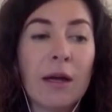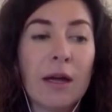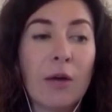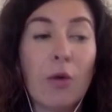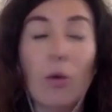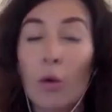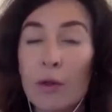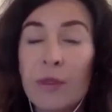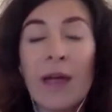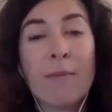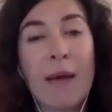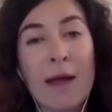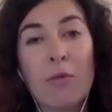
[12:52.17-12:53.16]
Or
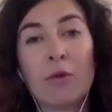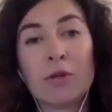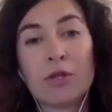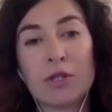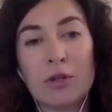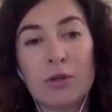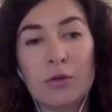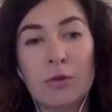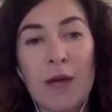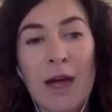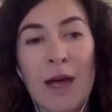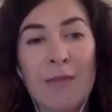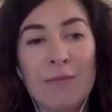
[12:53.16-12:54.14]
they may want to
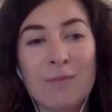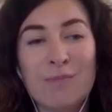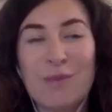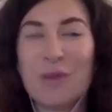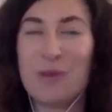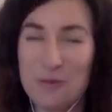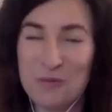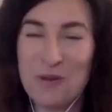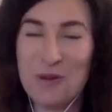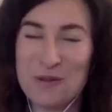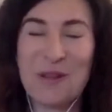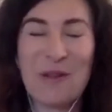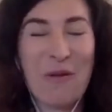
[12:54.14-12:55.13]

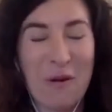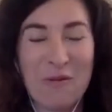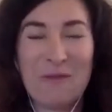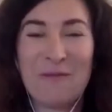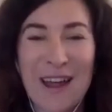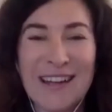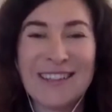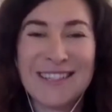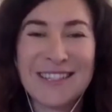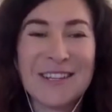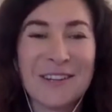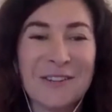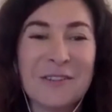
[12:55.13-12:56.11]
use their own funds
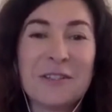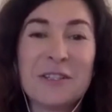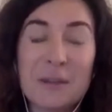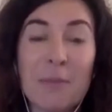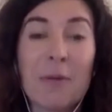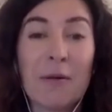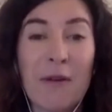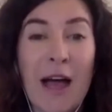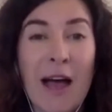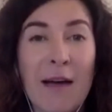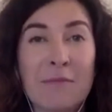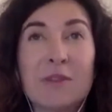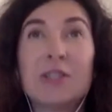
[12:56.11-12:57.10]
to
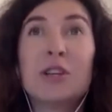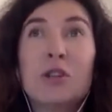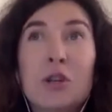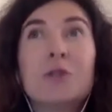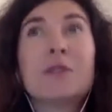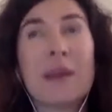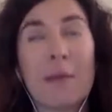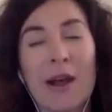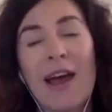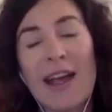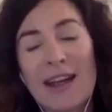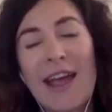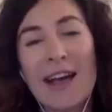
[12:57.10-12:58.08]
use someone
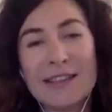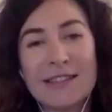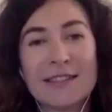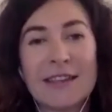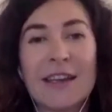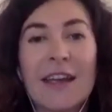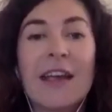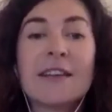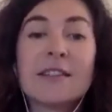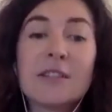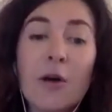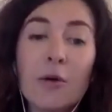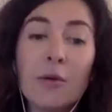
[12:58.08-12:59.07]
like us.
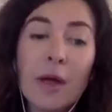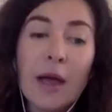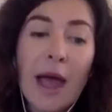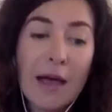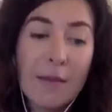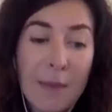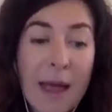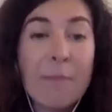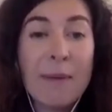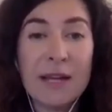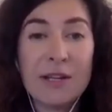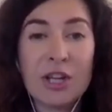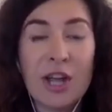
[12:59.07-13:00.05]
So that
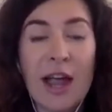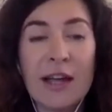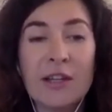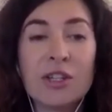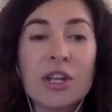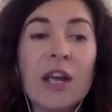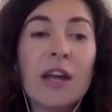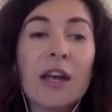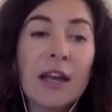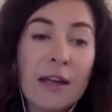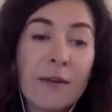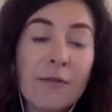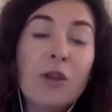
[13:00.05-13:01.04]
be change.
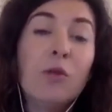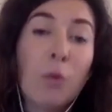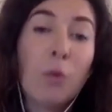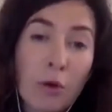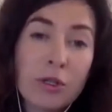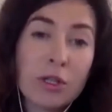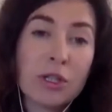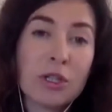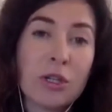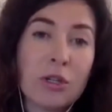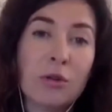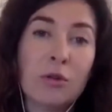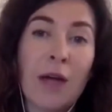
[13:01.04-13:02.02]
If you want
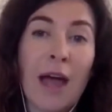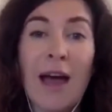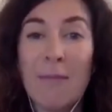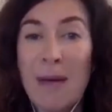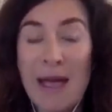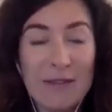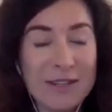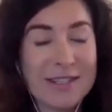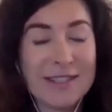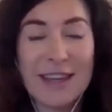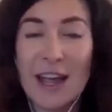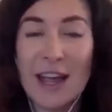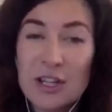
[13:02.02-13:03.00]
to have a
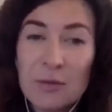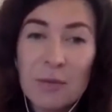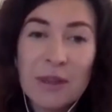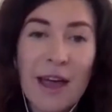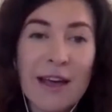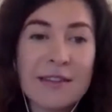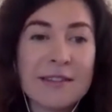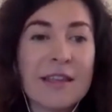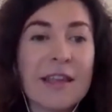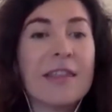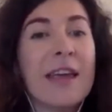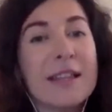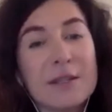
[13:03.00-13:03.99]
discussion with us,
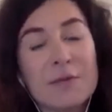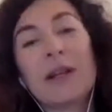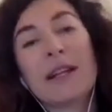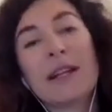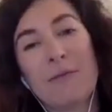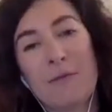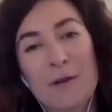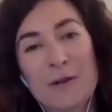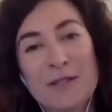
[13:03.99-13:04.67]
that's really the first